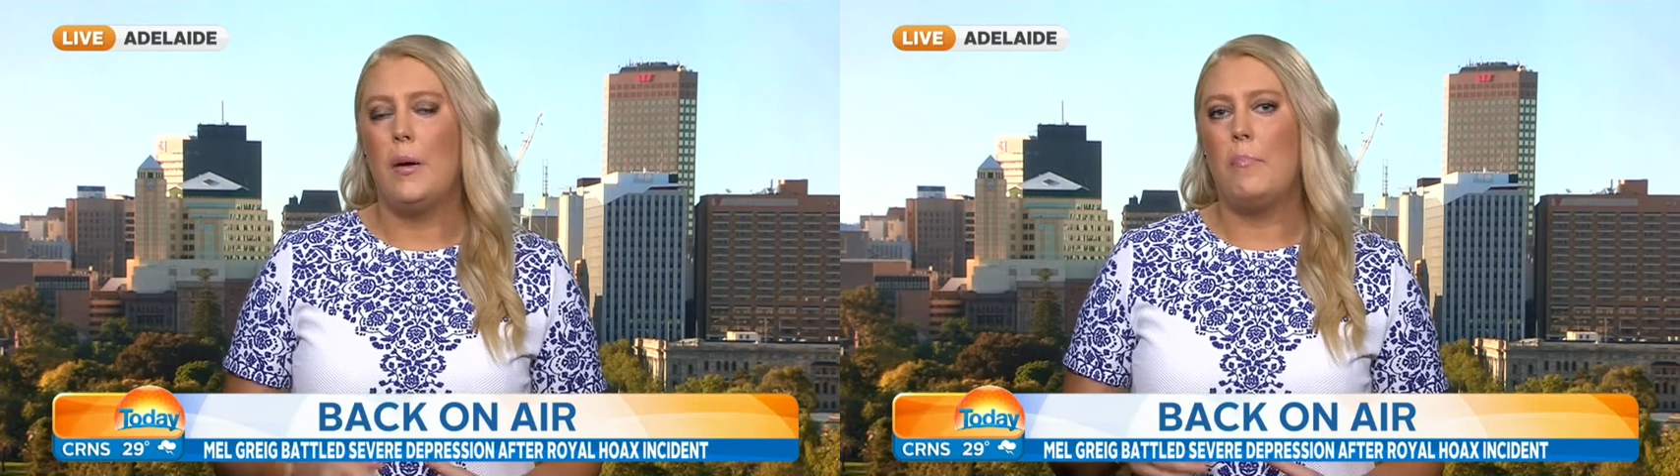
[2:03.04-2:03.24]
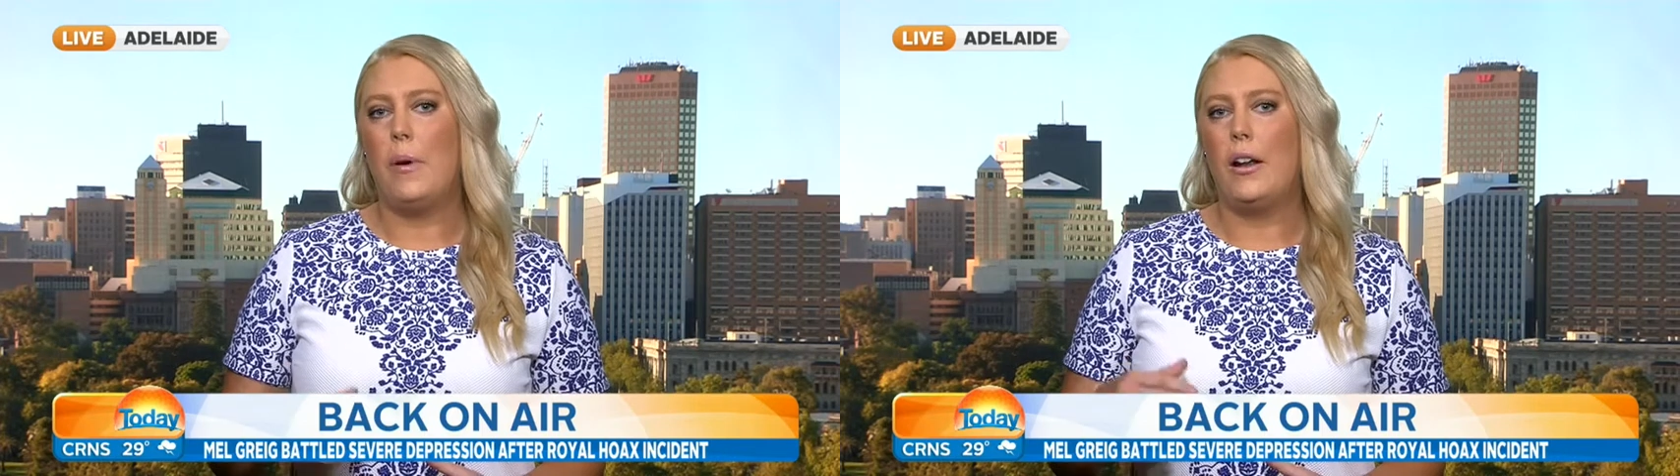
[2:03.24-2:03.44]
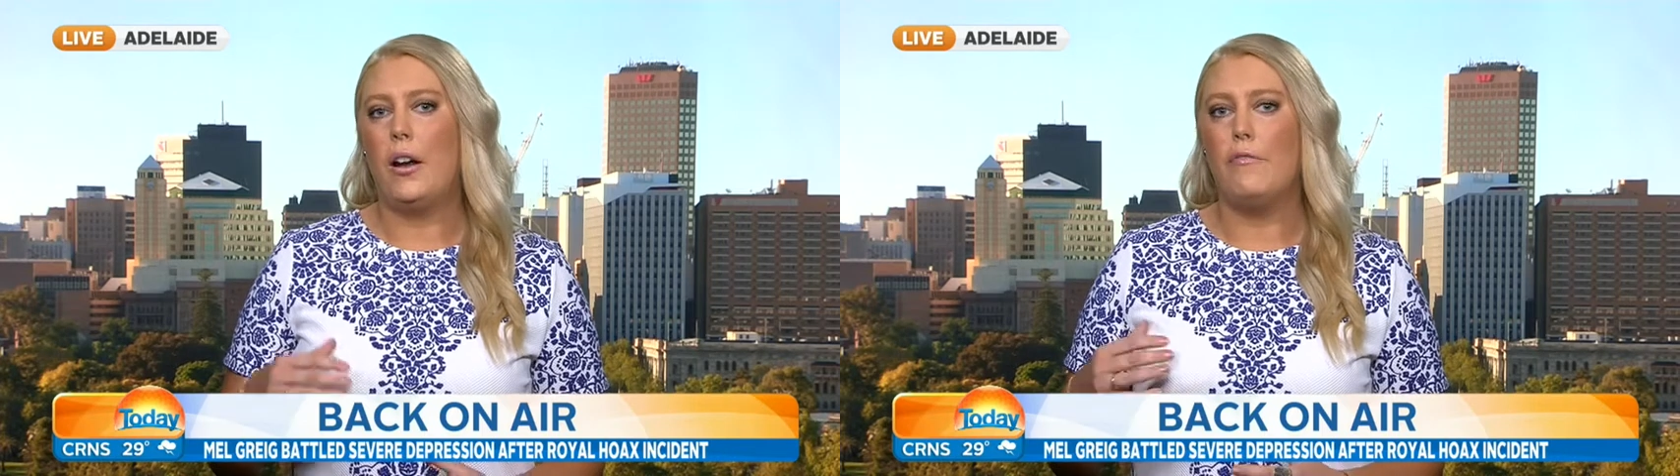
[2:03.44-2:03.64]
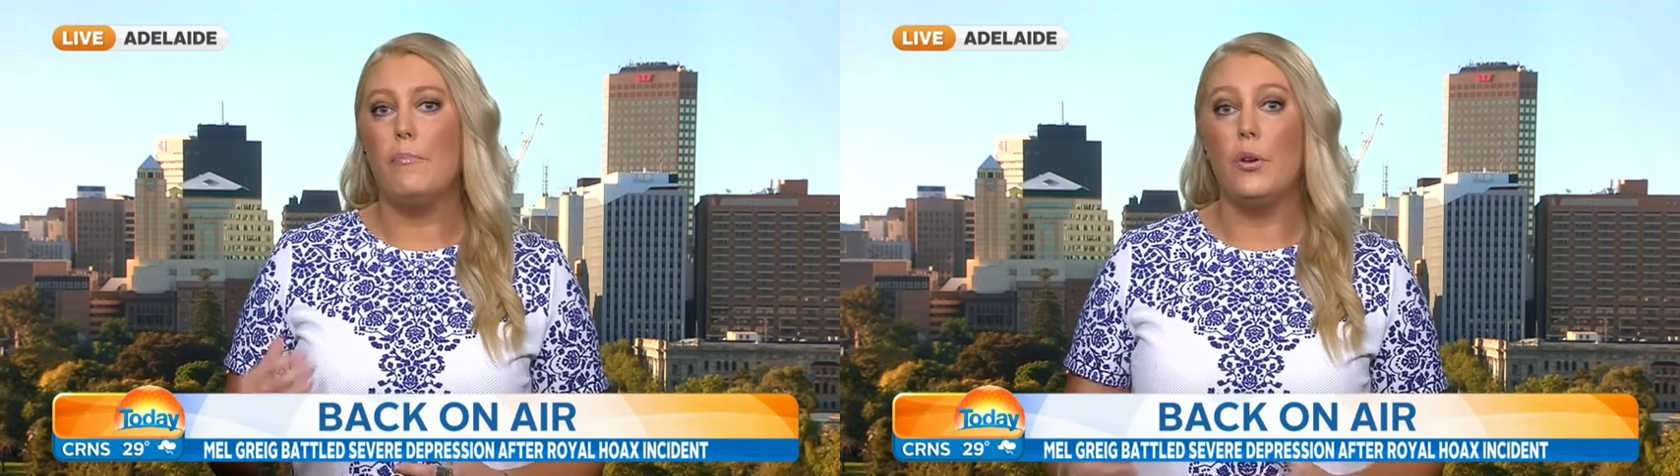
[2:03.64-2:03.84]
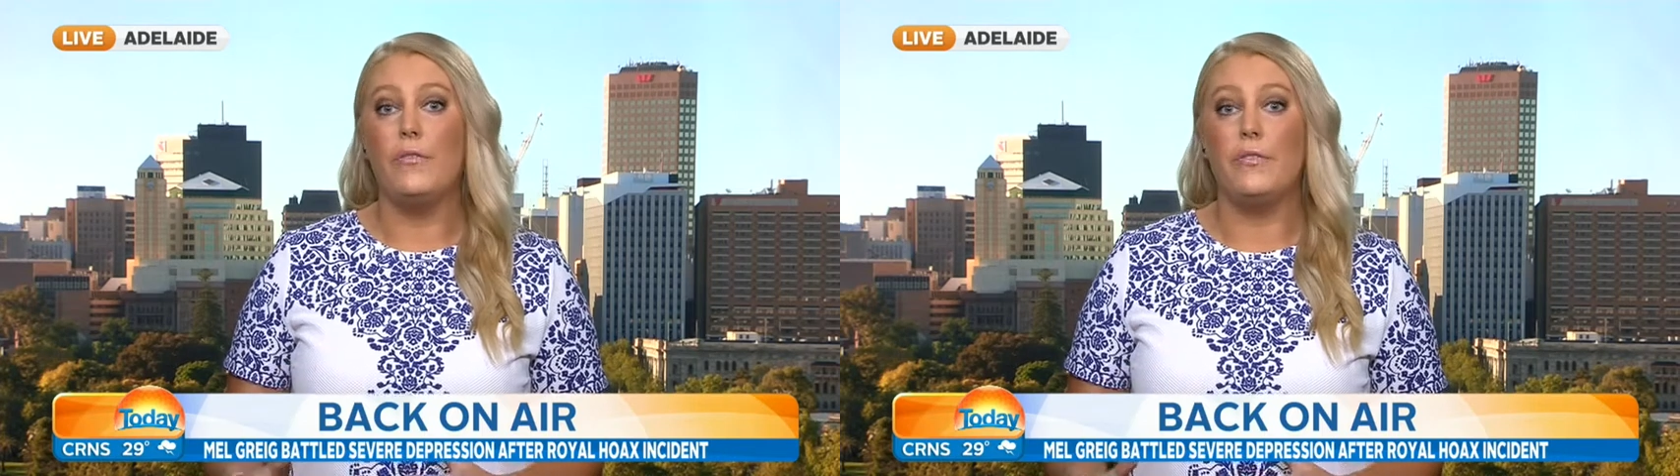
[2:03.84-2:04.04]
But I've
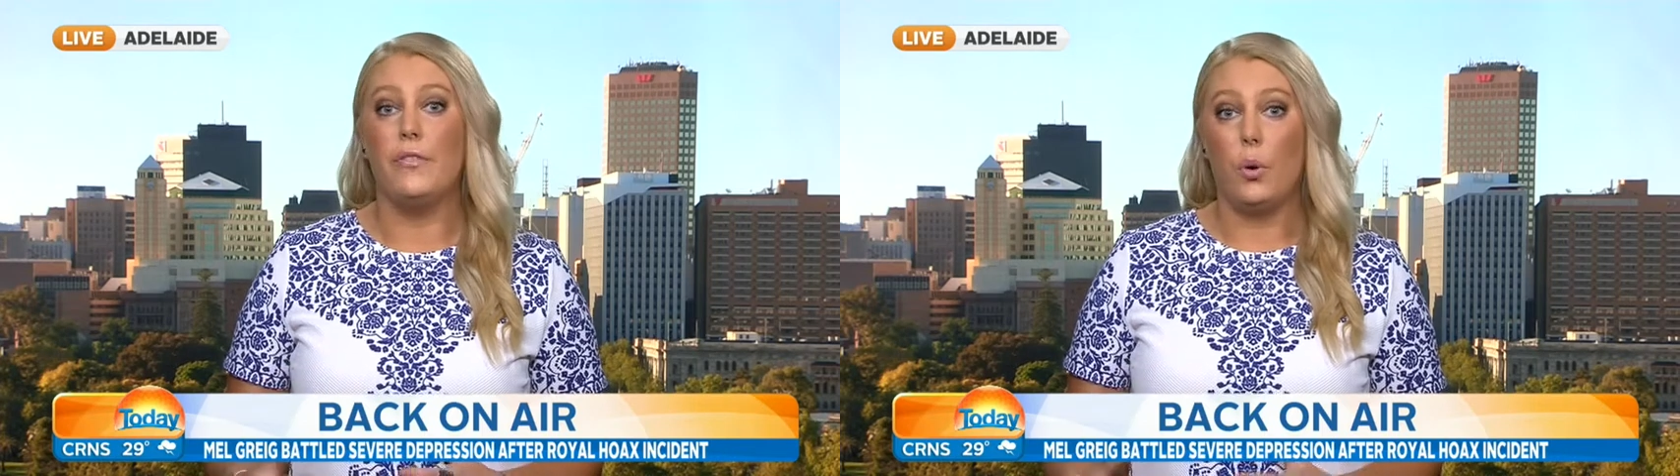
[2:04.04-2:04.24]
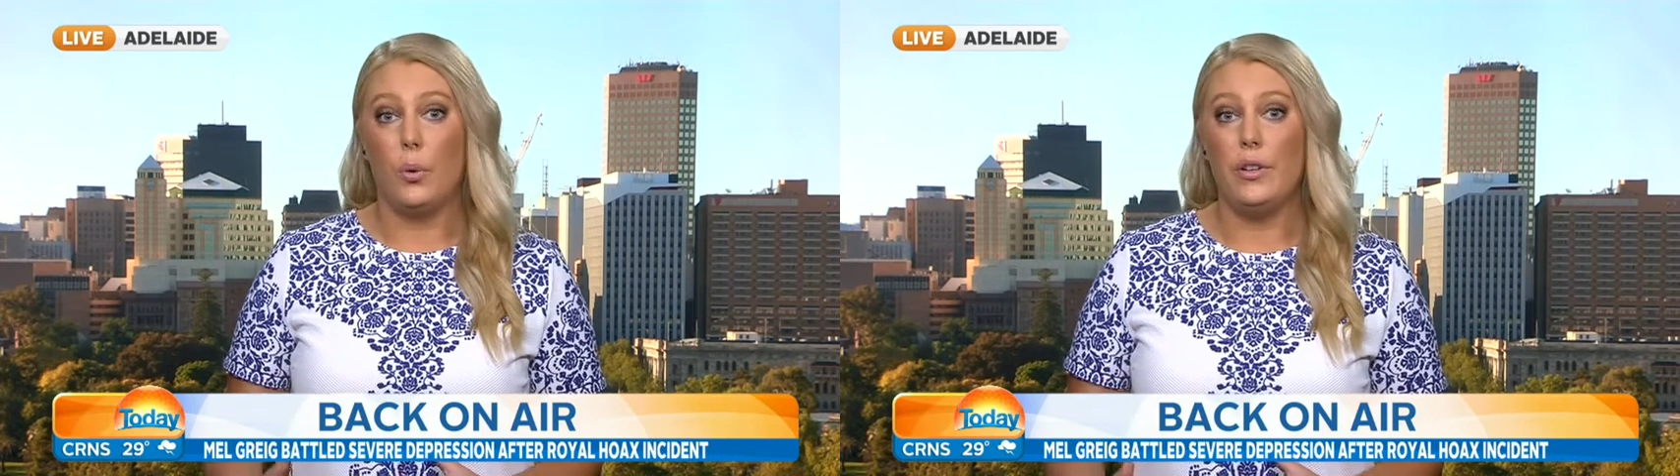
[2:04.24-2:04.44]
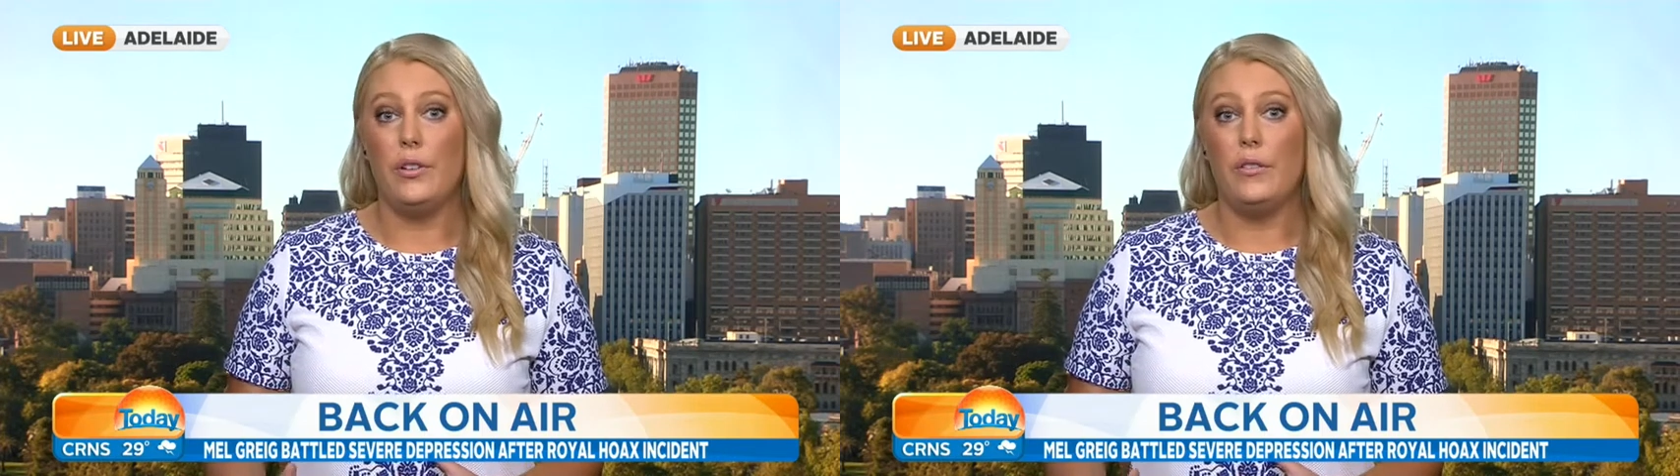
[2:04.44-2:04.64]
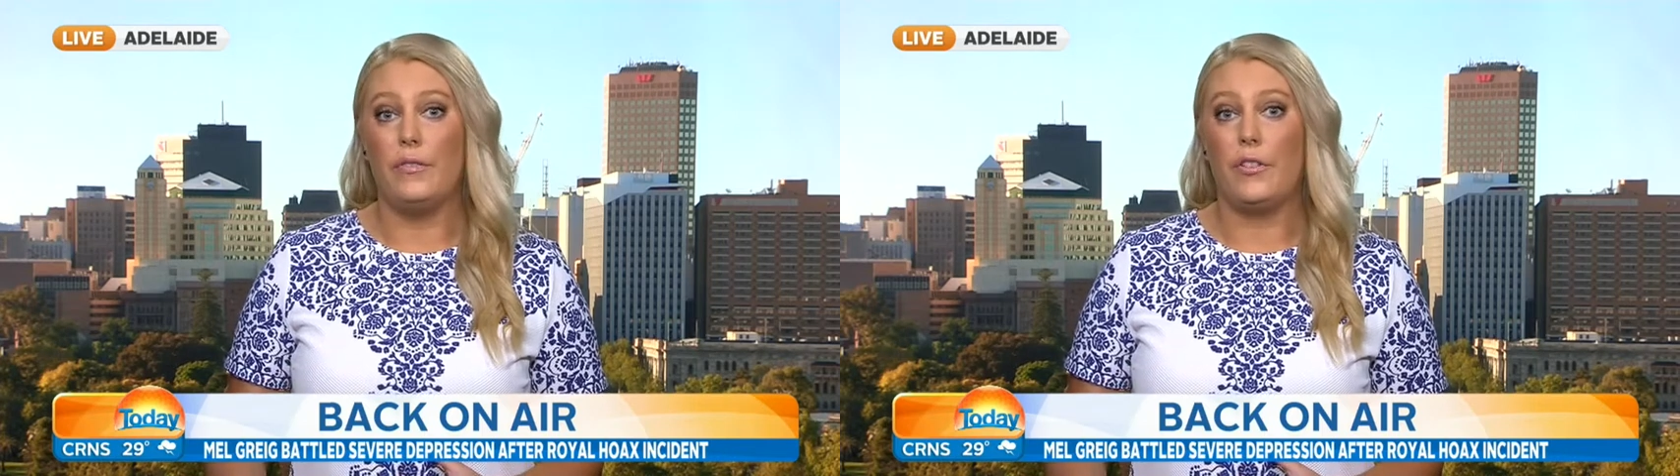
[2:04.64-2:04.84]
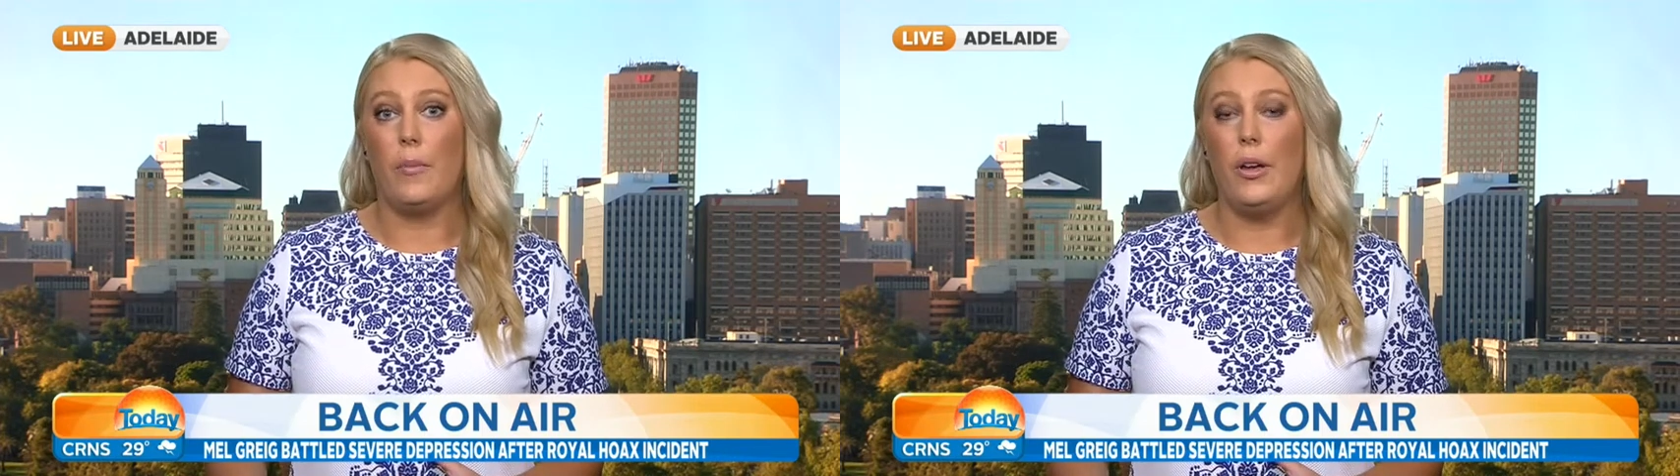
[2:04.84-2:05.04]
moved forward
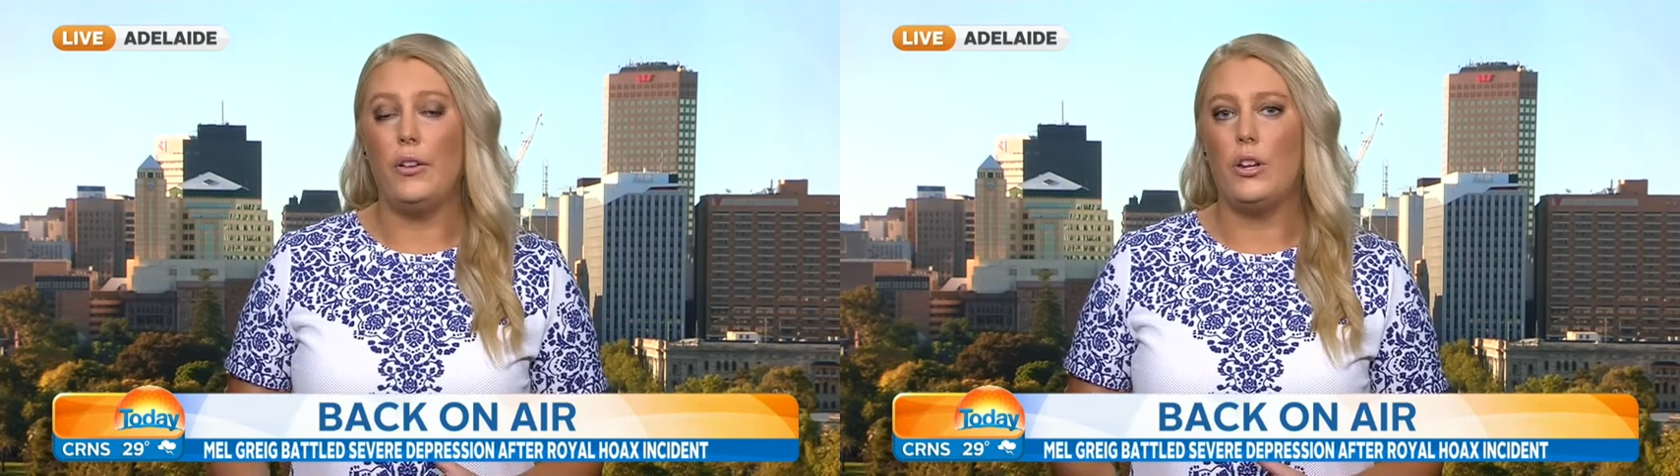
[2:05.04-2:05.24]
from it.